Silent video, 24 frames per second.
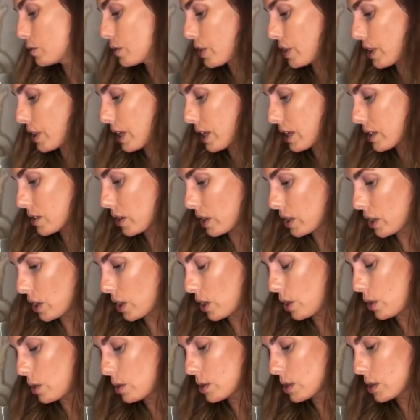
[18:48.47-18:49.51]
the things I
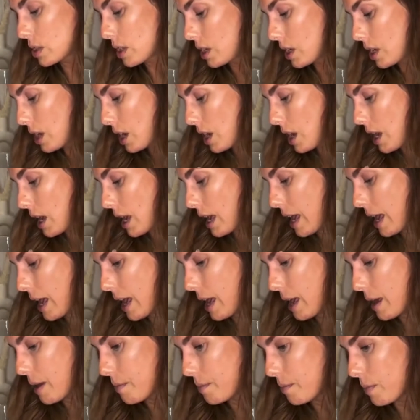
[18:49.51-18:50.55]
use.
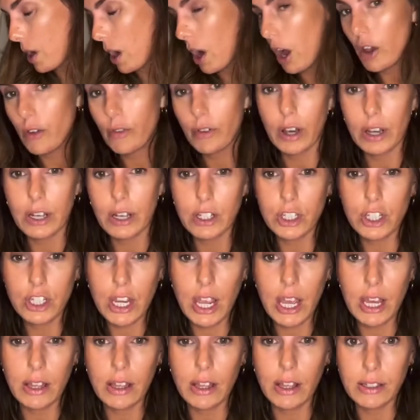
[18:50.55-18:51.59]
Um, hopefully I can
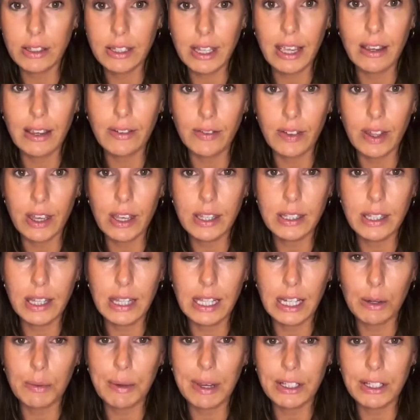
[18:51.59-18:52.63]
share, uh, save this, and
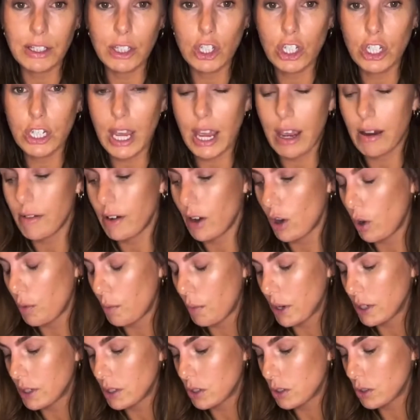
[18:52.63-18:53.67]
then I'll be able to share it on
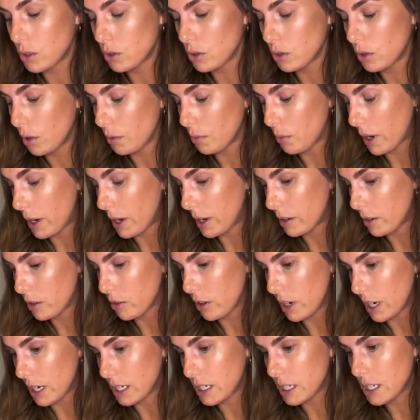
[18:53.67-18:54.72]
my, on my
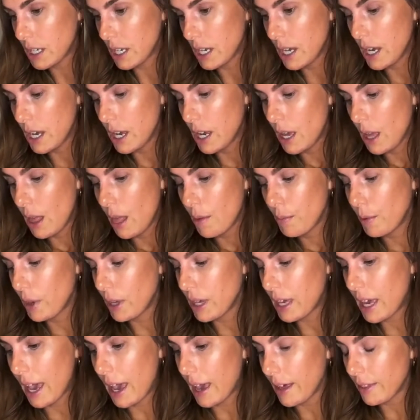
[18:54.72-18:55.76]
grid.
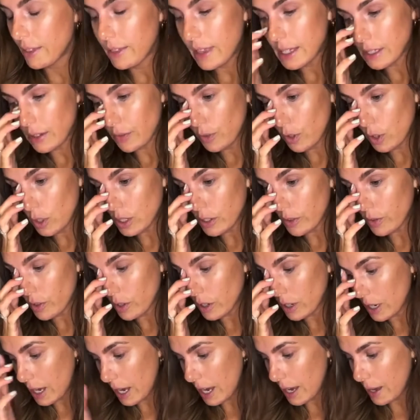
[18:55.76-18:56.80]
But yeah, there's a few
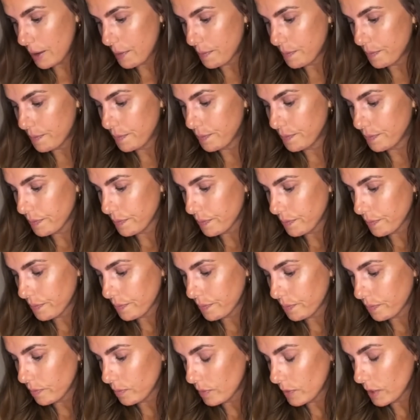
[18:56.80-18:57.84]
different um,
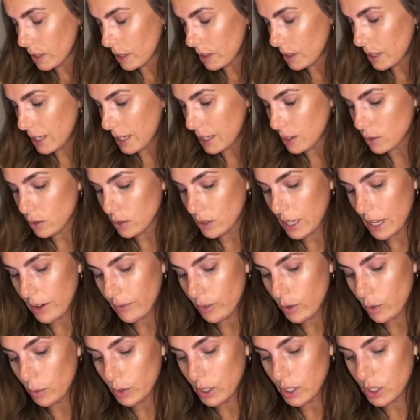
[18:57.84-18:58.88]
things on there
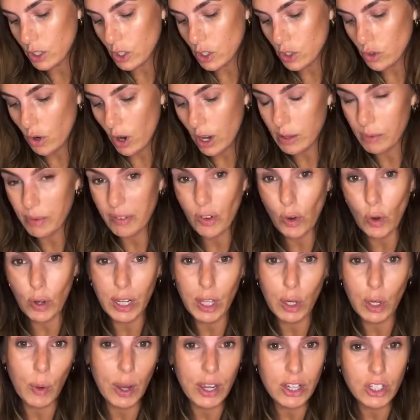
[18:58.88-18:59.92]
if you wanted to try them. If you've got
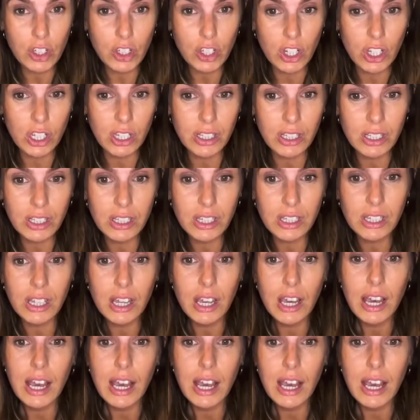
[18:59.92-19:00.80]
any questions,